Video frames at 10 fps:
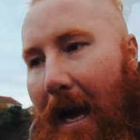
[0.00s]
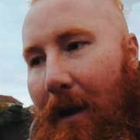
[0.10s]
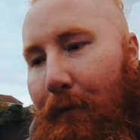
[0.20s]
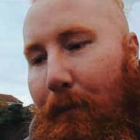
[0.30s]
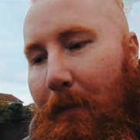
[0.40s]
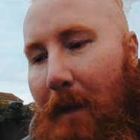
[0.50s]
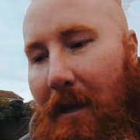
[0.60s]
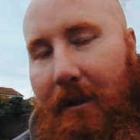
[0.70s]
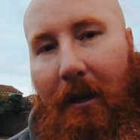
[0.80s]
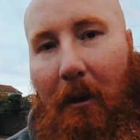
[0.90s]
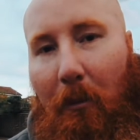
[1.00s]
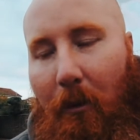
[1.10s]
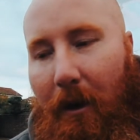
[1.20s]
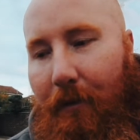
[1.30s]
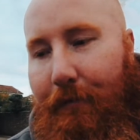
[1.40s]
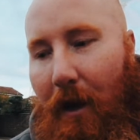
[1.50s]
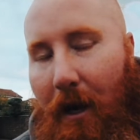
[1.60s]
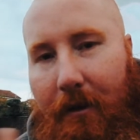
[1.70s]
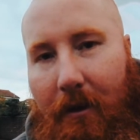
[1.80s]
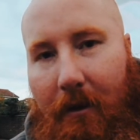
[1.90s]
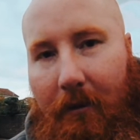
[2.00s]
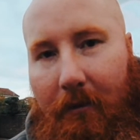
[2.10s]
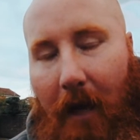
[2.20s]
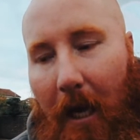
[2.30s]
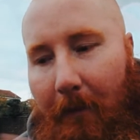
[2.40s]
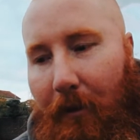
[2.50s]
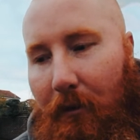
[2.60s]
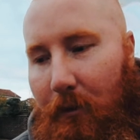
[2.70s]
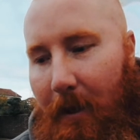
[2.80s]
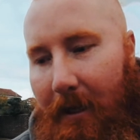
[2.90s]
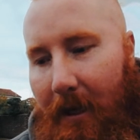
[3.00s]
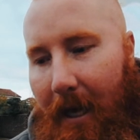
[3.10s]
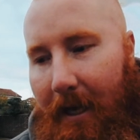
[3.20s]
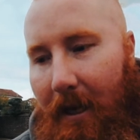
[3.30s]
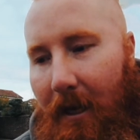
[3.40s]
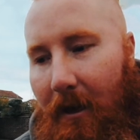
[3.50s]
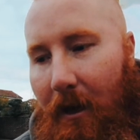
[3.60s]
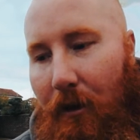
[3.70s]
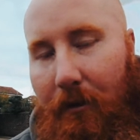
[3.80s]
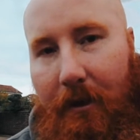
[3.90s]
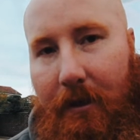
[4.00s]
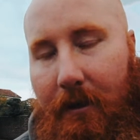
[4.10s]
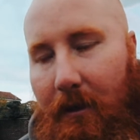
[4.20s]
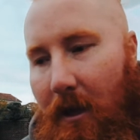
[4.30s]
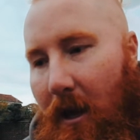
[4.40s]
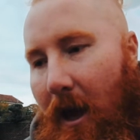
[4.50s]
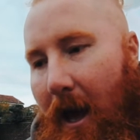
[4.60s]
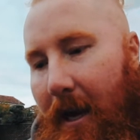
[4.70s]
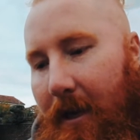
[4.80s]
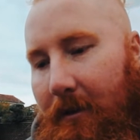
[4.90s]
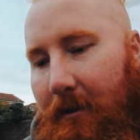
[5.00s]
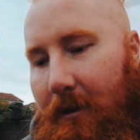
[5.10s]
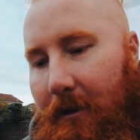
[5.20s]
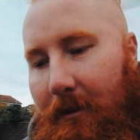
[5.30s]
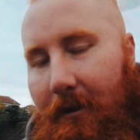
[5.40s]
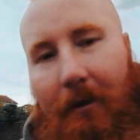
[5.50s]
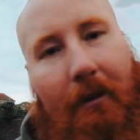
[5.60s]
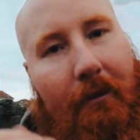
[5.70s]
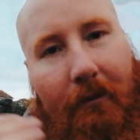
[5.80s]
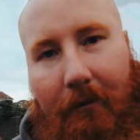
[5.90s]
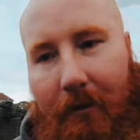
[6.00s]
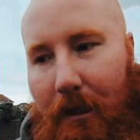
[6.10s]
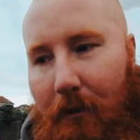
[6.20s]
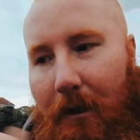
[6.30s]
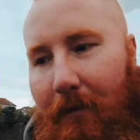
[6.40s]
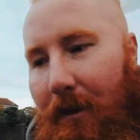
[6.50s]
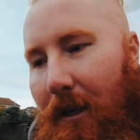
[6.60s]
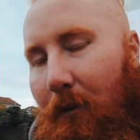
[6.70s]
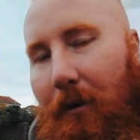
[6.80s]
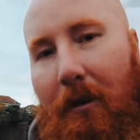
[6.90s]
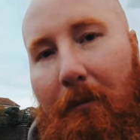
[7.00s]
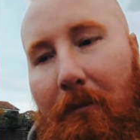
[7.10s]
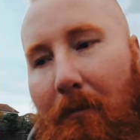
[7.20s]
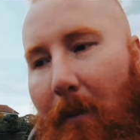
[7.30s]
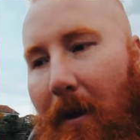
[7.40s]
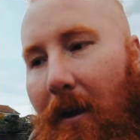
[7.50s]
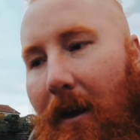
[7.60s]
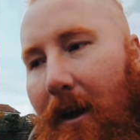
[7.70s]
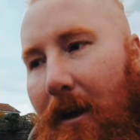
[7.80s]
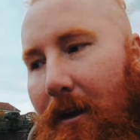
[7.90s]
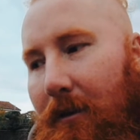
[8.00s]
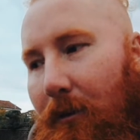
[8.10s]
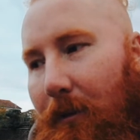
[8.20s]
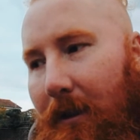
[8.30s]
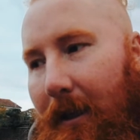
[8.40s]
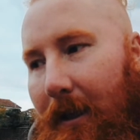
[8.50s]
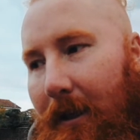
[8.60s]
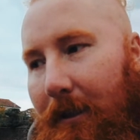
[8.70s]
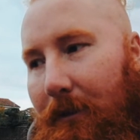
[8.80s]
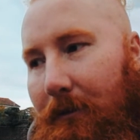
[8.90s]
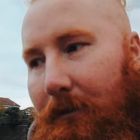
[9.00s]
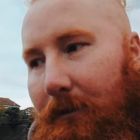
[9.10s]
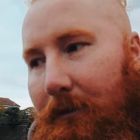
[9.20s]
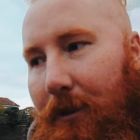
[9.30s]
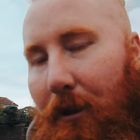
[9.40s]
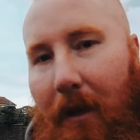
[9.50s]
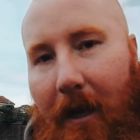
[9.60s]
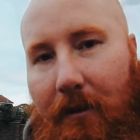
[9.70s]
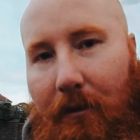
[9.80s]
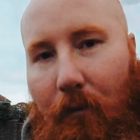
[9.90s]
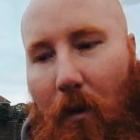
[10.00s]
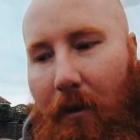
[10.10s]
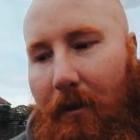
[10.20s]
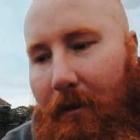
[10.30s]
meeting up with other Volkswagen Caddy owners and just shooting a video with them, maybe doing like a little showcase of what